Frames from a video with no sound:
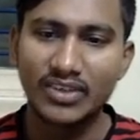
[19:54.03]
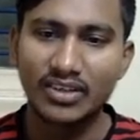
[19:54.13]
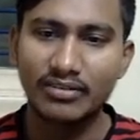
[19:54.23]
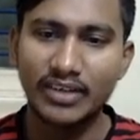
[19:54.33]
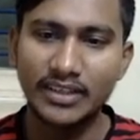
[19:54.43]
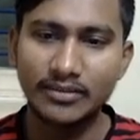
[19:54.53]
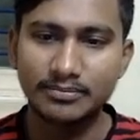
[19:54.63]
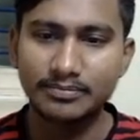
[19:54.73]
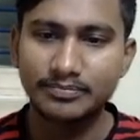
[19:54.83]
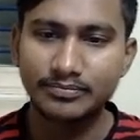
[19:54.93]
Fine.
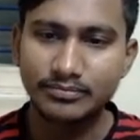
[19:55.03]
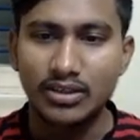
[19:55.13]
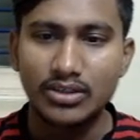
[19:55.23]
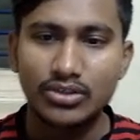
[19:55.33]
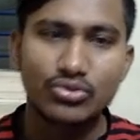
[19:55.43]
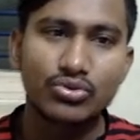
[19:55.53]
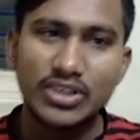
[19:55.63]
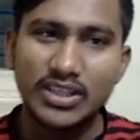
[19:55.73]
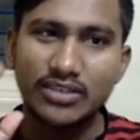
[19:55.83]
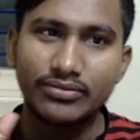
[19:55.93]
So
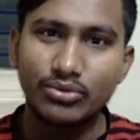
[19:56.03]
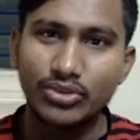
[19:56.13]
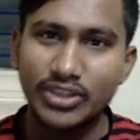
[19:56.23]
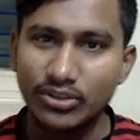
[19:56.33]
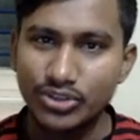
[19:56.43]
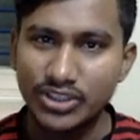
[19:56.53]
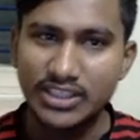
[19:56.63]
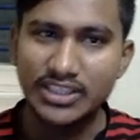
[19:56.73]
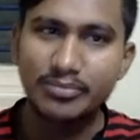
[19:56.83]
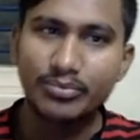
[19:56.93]
here 40 question is
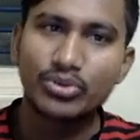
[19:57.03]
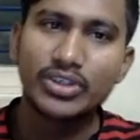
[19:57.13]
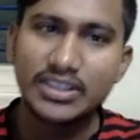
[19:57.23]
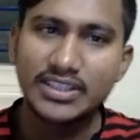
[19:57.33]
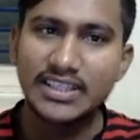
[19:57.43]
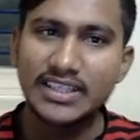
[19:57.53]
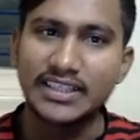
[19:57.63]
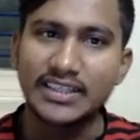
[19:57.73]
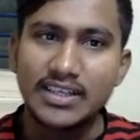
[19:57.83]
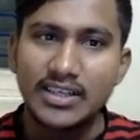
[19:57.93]
important. See here.
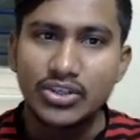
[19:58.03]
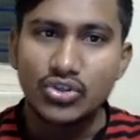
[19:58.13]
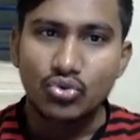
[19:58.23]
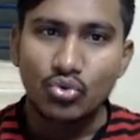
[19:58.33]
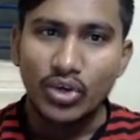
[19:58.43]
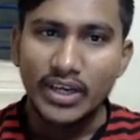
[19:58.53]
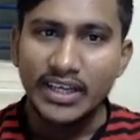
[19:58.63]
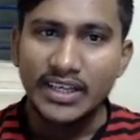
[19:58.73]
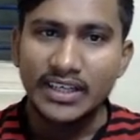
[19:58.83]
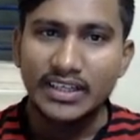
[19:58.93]

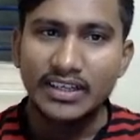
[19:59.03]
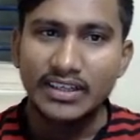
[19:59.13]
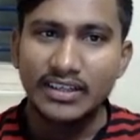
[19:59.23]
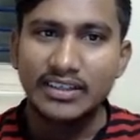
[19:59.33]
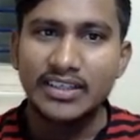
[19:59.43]
square, a